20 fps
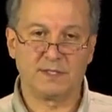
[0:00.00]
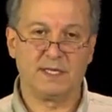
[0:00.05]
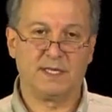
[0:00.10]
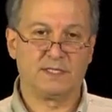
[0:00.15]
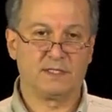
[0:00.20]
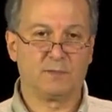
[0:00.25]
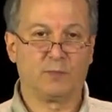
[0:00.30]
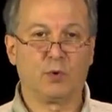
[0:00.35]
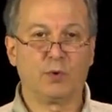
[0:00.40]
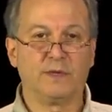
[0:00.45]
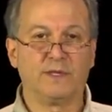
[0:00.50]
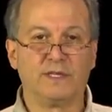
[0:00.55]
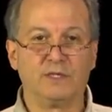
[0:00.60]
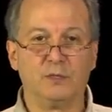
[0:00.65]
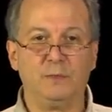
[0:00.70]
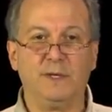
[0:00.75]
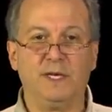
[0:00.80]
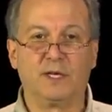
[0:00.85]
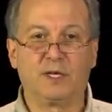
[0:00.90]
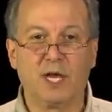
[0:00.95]
it's important that you
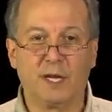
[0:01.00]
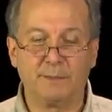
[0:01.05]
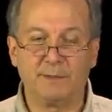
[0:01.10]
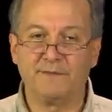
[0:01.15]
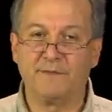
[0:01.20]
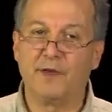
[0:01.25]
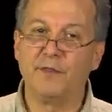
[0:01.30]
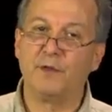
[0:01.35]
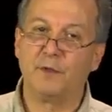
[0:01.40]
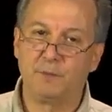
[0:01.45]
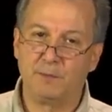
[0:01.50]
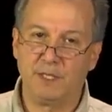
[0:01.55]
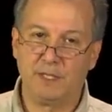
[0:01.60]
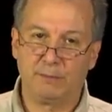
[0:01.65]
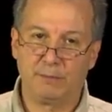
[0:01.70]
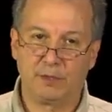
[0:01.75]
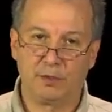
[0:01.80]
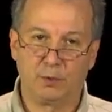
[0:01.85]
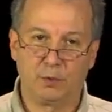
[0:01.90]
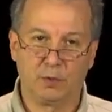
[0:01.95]
meet a couple of other
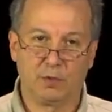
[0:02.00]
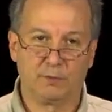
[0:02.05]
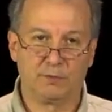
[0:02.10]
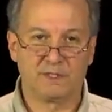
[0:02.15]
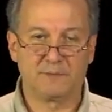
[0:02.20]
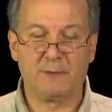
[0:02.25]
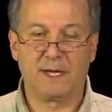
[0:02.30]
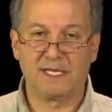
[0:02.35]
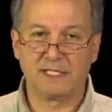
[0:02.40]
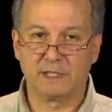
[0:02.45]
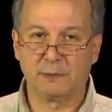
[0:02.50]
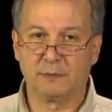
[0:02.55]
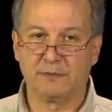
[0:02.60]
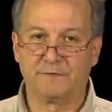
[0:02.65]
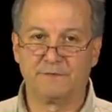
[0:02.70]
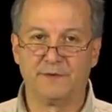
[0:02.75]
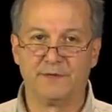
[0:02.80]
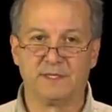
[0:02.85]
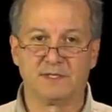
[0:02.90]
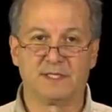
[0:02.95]
people who are responsible
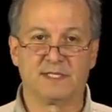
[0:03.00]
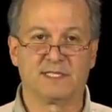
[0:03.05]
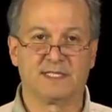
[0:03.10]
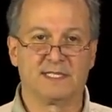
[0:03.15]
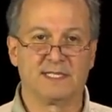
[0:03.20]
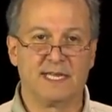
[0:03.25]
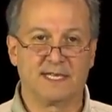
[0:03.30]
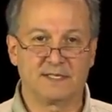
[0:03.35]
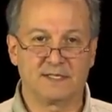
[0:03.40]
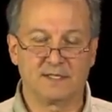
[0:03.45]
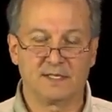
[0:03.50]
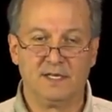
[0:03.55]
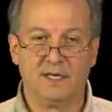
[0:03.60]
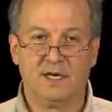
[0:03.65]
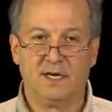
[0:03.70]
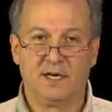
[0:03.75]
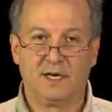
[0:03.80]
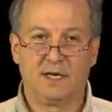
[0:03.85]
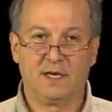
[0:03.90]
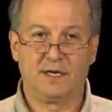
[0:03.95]
for the success
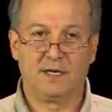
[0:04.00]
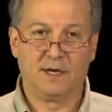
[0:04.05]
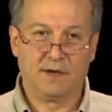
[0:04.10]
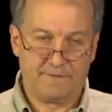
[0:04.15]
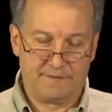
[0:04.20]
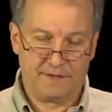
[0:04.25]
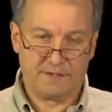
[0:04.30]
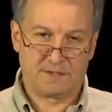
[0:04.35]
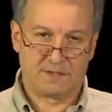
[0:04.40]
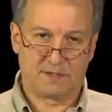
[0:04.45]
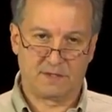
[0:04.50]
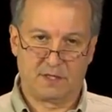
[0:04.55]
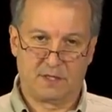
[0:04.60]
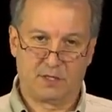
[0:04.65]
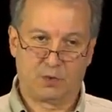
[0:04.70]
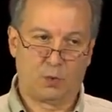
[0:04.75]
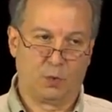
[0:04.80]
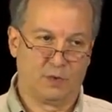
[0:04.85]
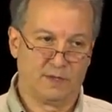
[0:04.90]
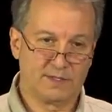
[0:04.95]
of this
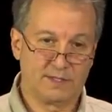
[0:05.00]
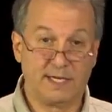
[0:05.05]
course.